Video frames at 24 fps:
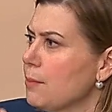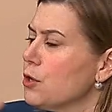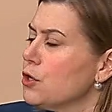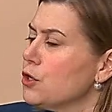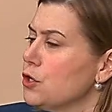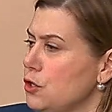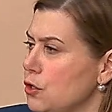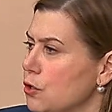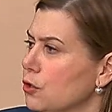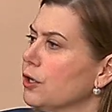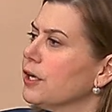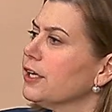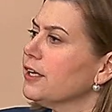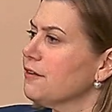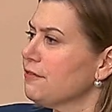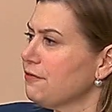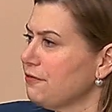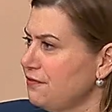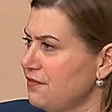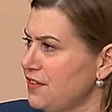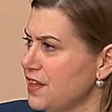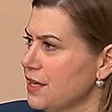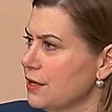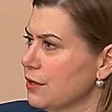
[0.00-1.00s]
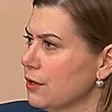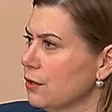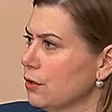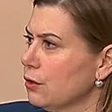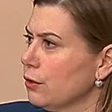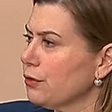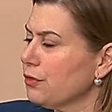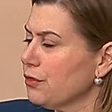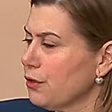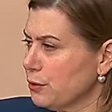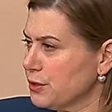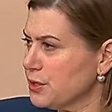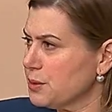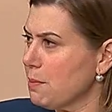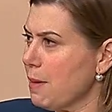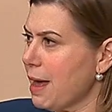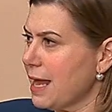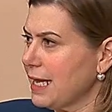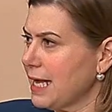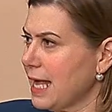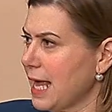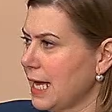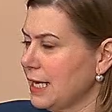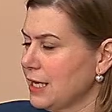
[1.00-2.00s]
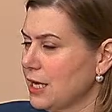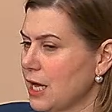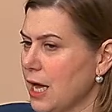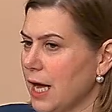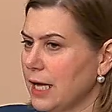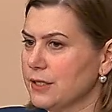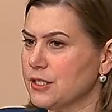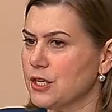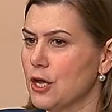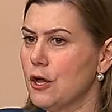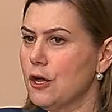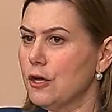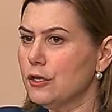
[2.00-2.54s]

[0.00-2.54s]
you're gonna feel those Medicaid cuts.